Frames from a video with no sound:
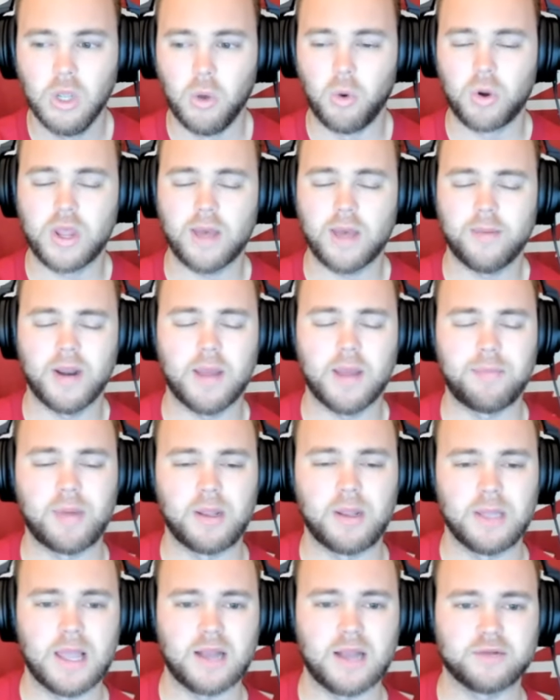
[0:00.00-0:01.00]
Well, coming up
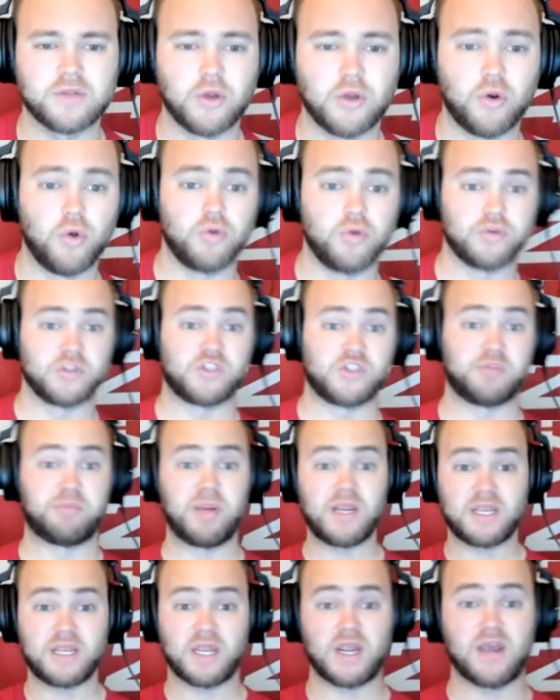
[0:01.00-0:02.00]
on Locked on Hoosiers,
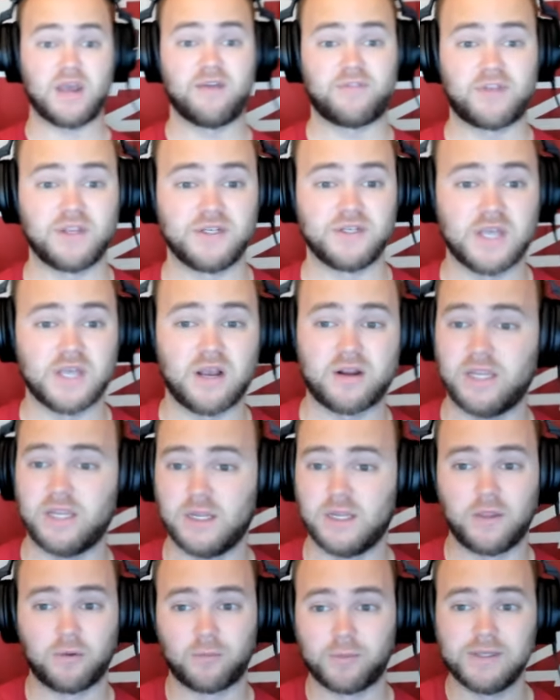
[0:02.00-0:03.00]
speaking of
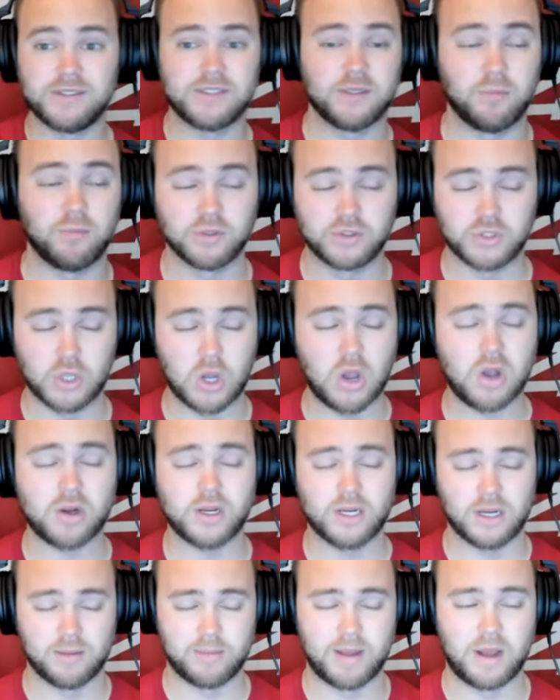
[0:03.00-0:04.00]
Kentucky and the reason we're
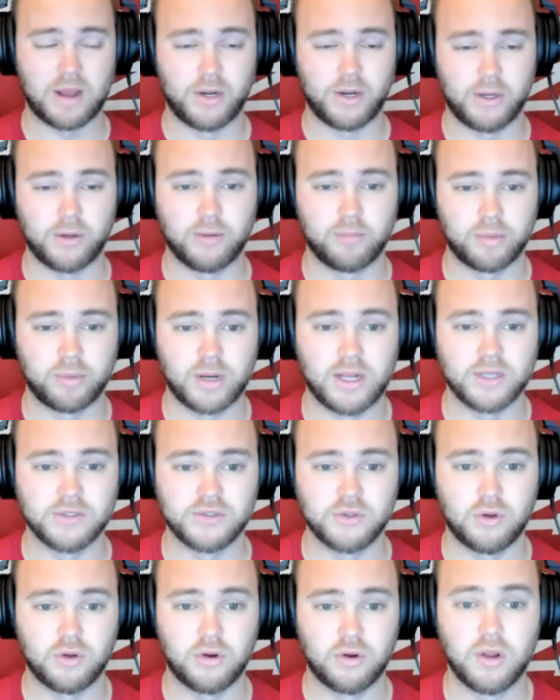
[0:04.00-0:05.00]
talking about Aaron
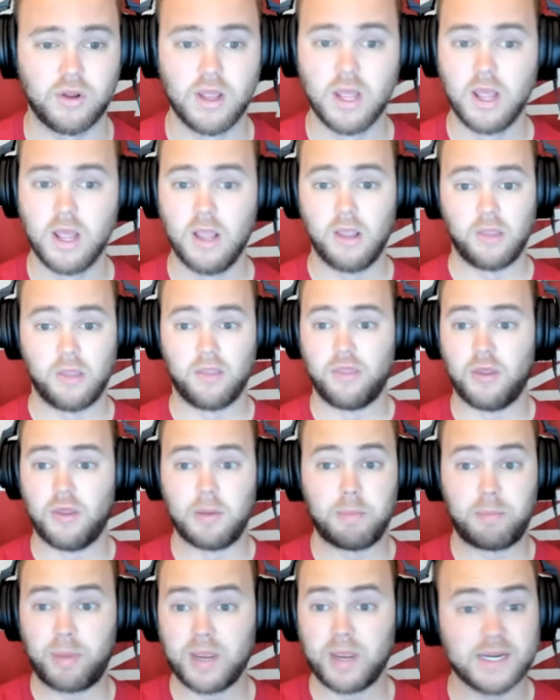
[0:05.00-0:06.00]
Bradshaw, the
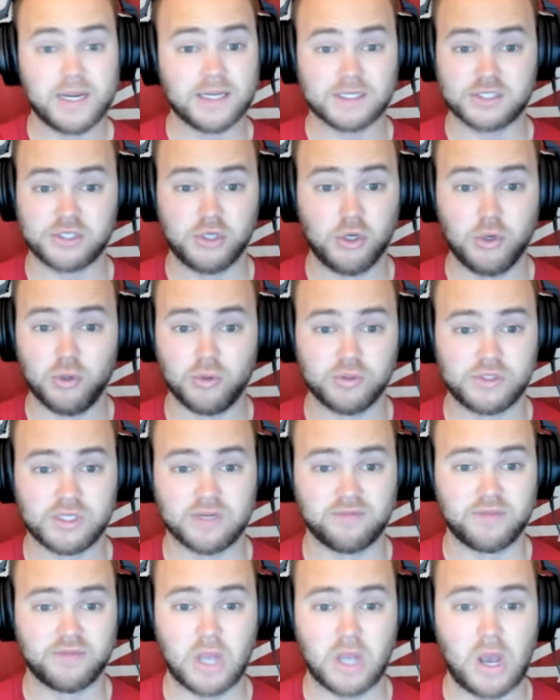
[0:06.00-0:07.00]
biggest news
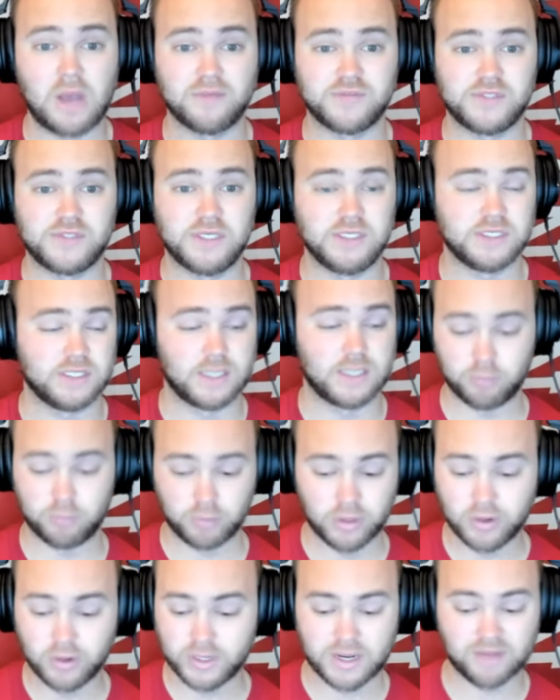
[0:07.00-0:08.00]
of the offseason and
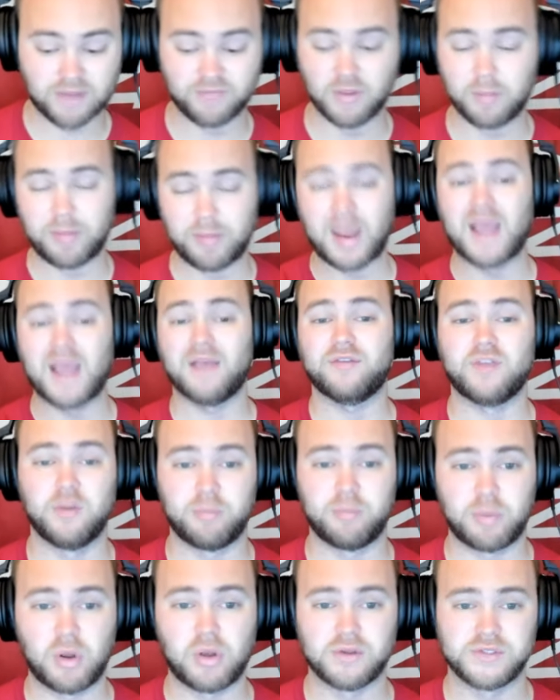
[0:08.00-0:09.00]
really of the
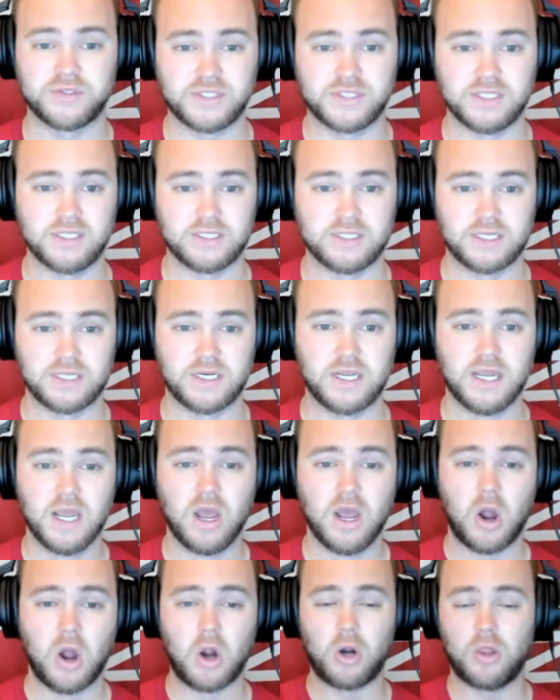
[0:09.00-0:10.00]
basketball season
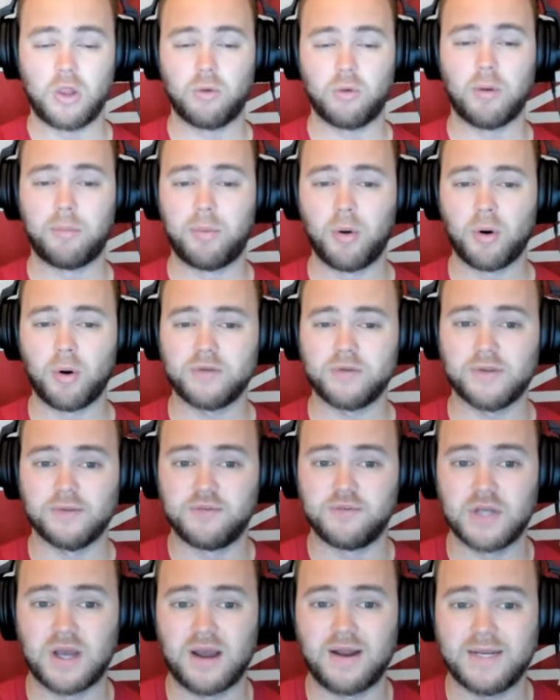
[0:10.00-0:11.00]
are the reports
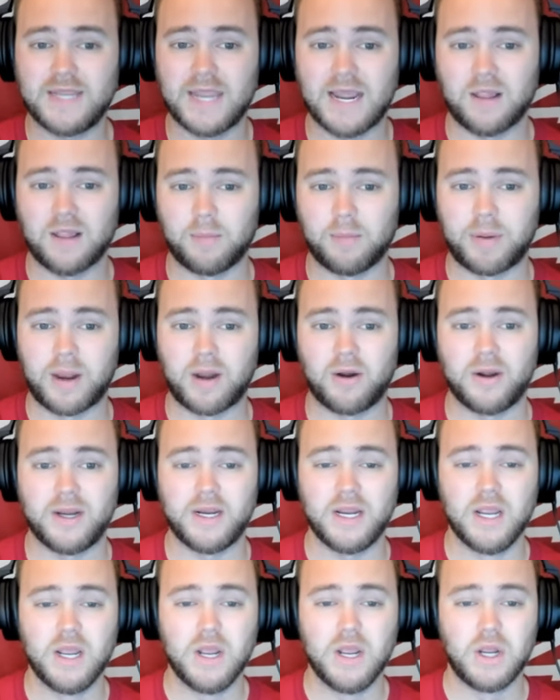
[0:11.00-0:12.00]
of John
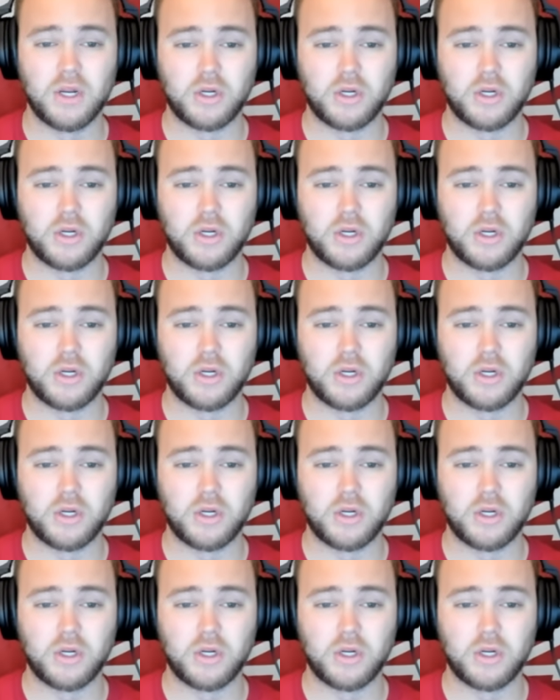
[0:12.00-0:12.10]
Calipari